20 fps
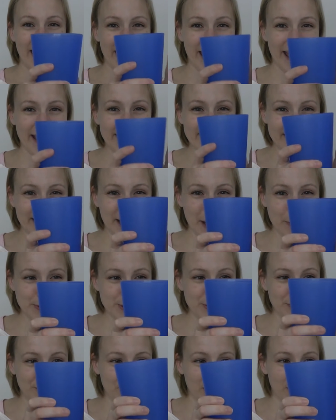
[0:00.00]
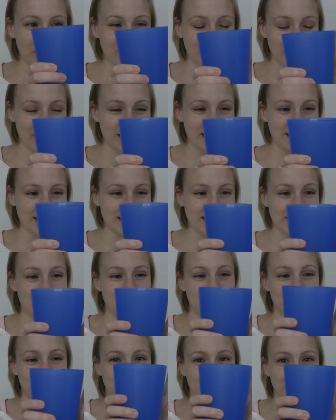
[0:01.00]
any cups you've got or any
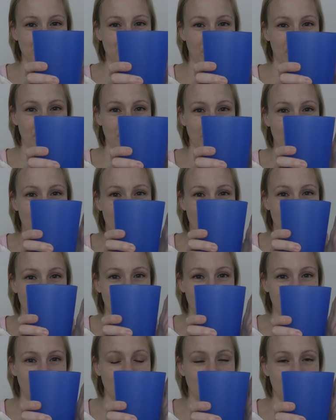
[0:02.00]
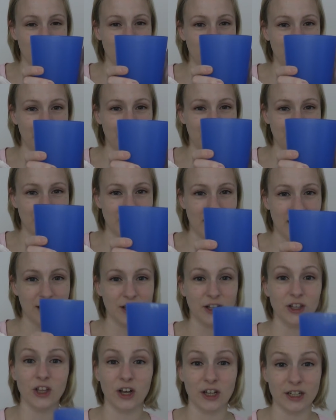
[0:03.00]
containers you've got that have a little bit of an
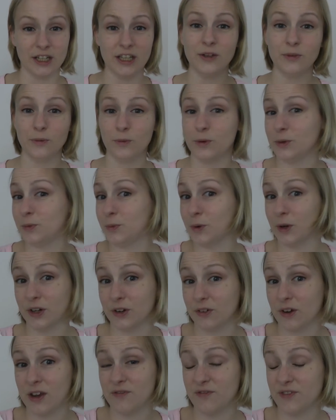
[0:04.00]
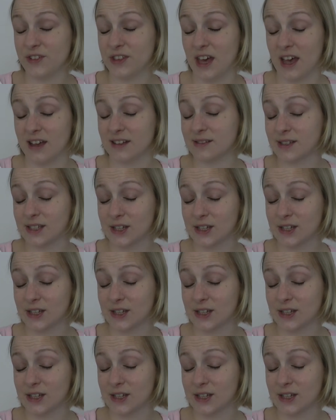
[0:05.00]
angle on it would work great for that.